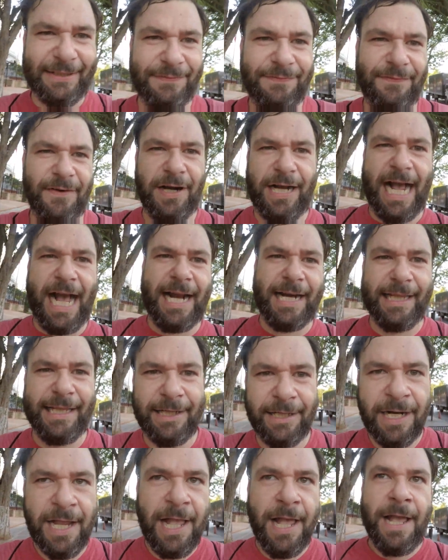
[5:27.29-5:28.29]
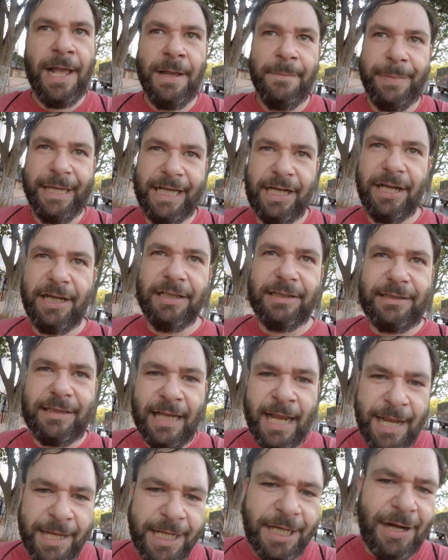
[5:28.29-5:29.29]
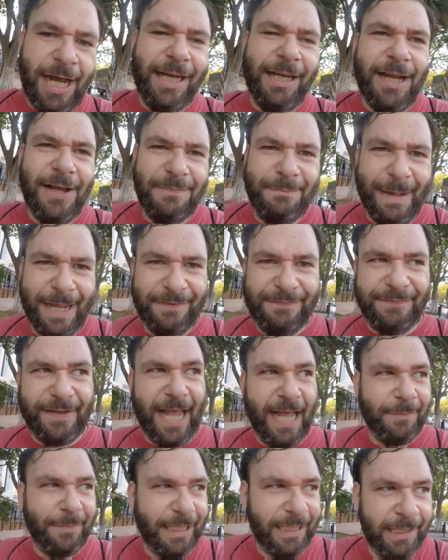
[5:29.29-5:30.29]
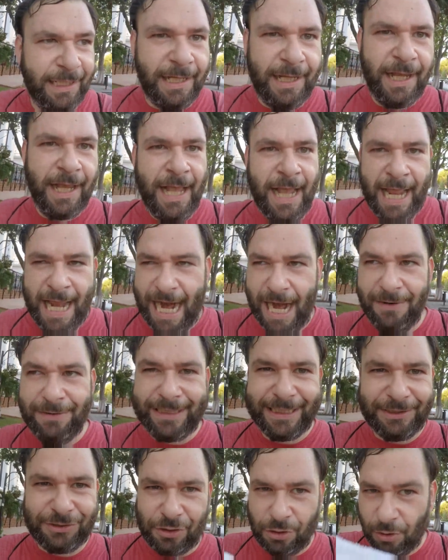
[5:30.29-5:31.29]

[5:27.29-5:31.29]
the fuck out of there. Because, you know, I love my family. Everything's